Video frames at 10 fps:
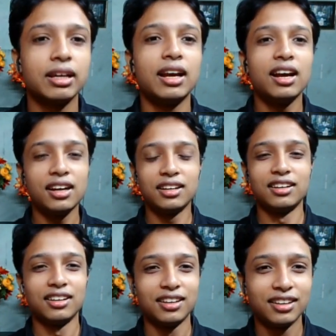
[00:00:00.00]
Yeah, yeah other
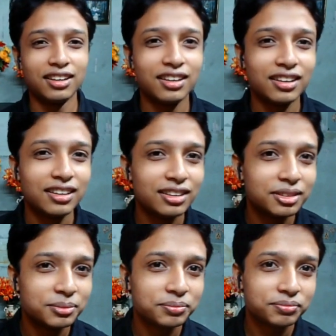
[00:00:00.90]
people skipped.
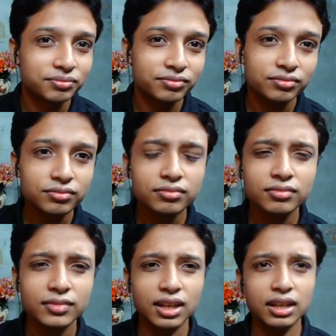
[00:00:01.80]
Thank you.
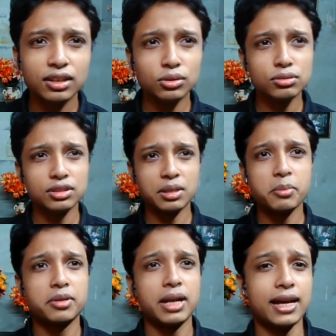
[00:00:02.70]
You
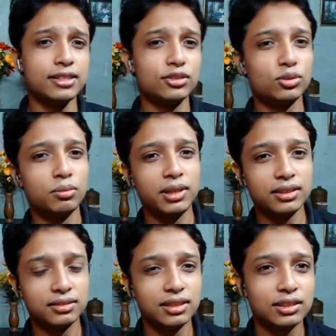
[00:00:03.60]
seemed nice to me,
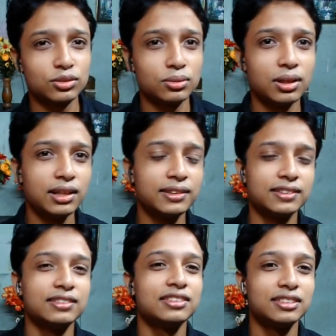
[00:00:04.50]
that's why.
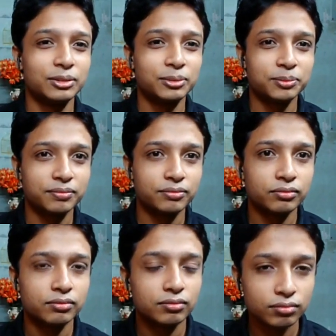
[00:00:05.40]
Yeah, you're Wait,
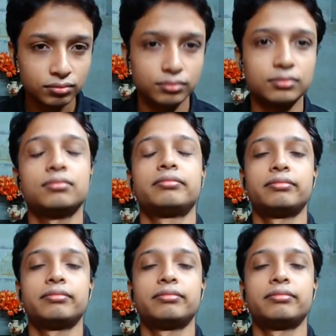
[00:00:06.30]
nice to us.